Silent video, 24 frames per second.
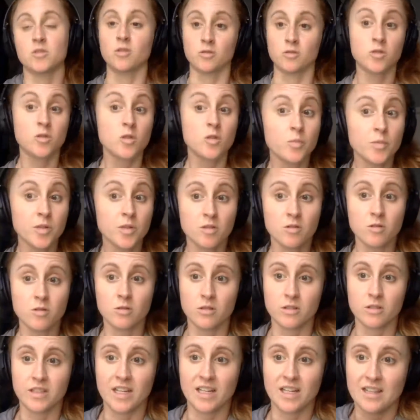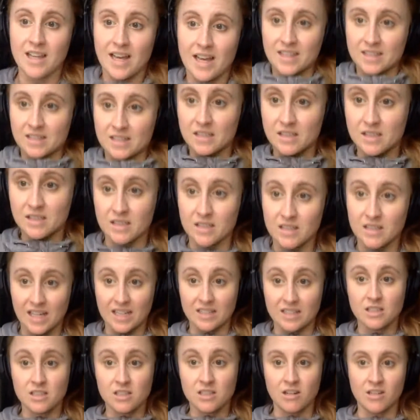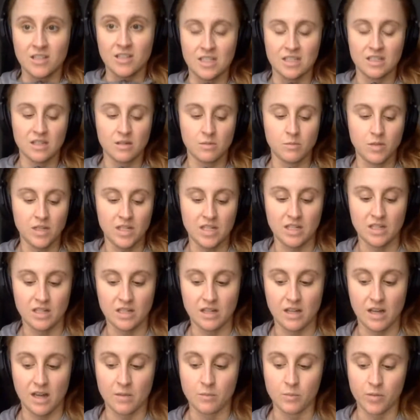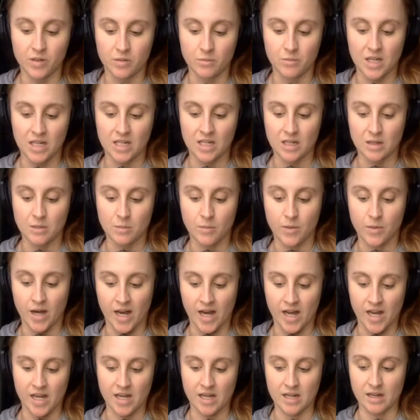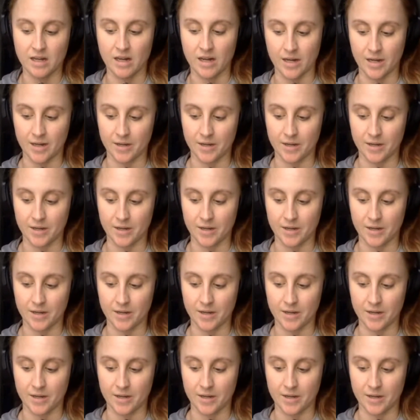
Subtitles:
So super cool that that's starting to be implemented by